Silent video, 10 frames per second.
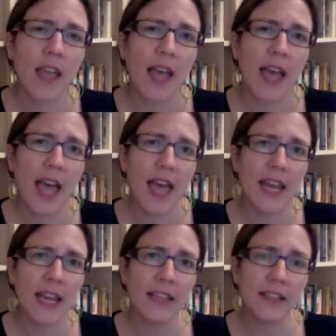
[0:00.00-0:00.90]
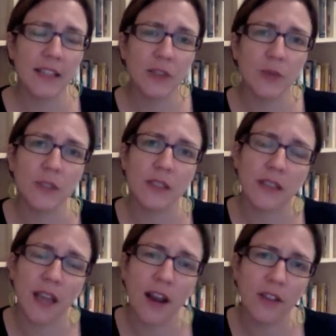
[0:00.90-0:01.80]
And it deals with this
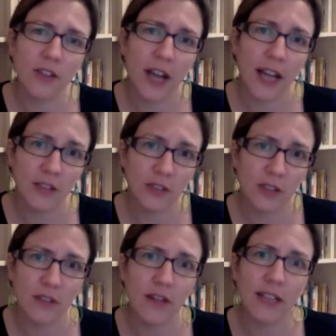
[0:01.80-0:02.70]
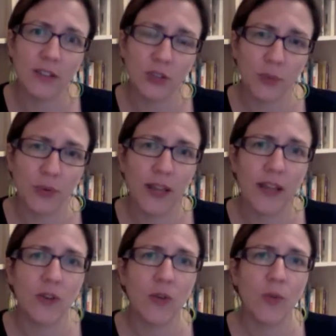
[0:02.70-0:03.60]
character, Hester
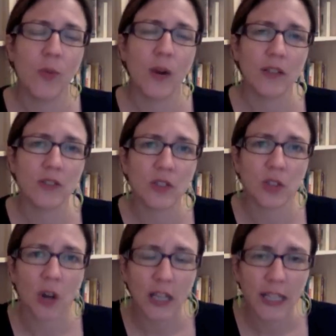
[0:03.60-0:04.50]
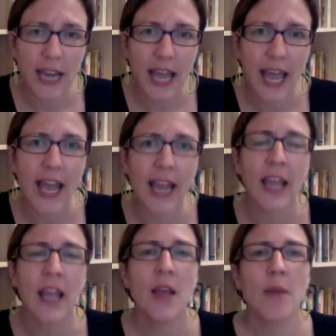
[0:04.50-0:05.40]
Prynne, who wears the scarlet A
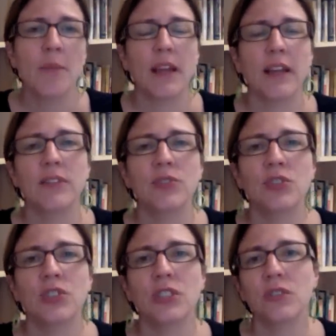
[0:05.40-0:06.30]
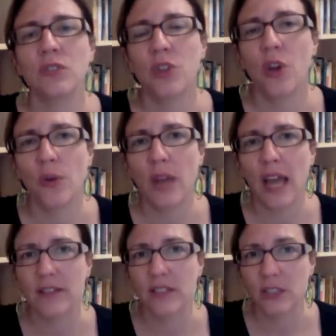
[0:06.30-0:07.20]
because she's known
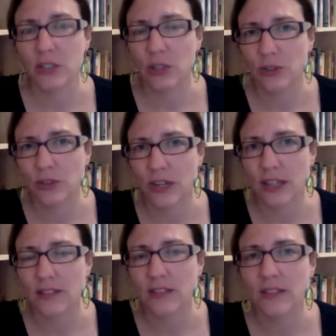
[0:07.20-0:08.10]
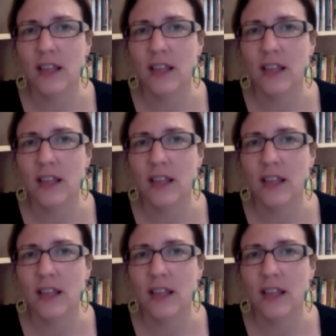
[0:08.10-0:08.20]
as an adulteress.